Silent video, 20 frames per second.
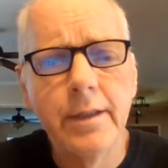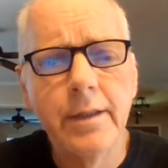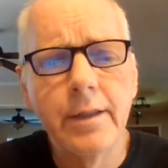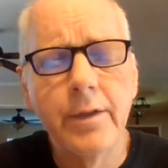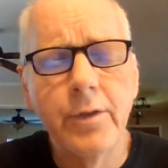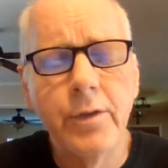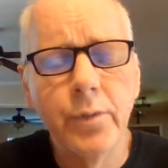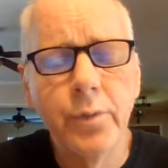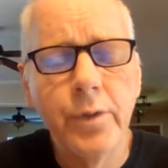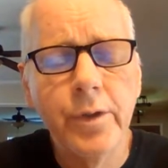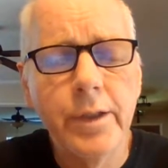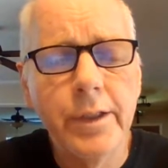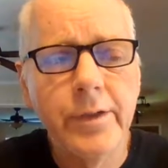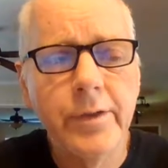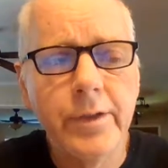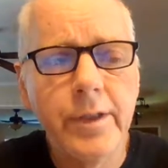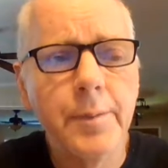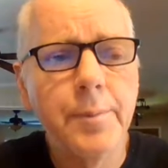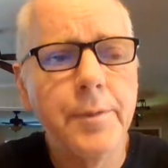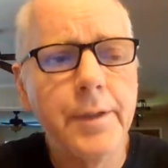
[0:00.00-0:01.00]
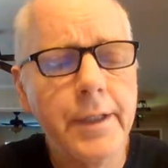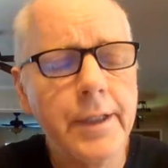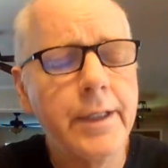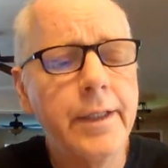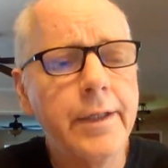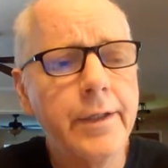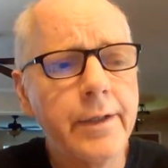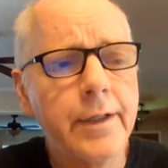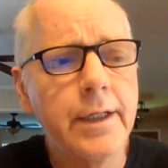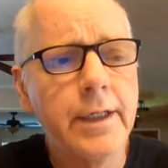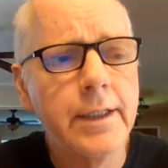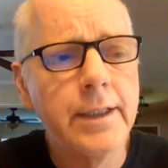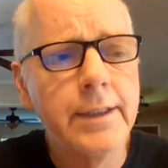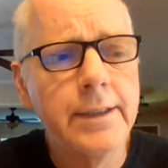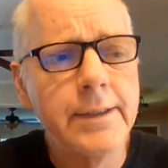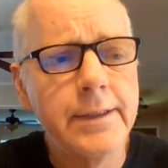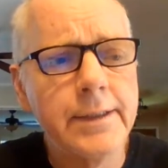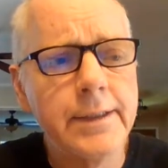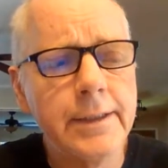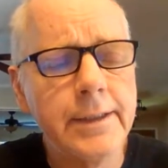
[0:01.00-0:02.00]
There's really something in there,
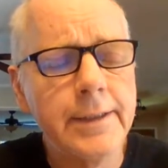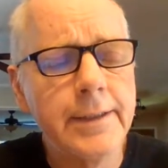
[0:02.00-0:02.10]
guys.